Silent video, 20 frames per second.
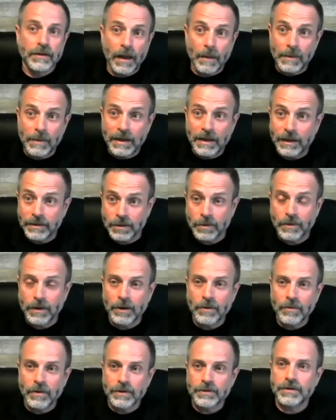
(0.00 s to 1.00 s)
mean, that's a great
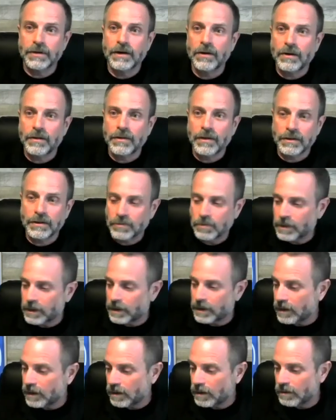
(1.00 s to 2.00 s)
question, Eric. Thanks for
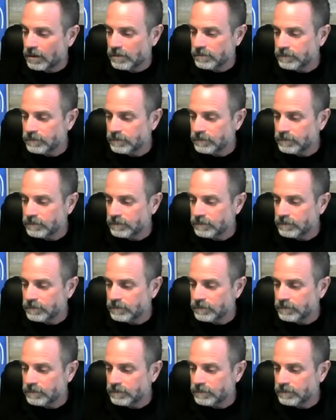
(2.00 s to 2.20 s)
bringing that up.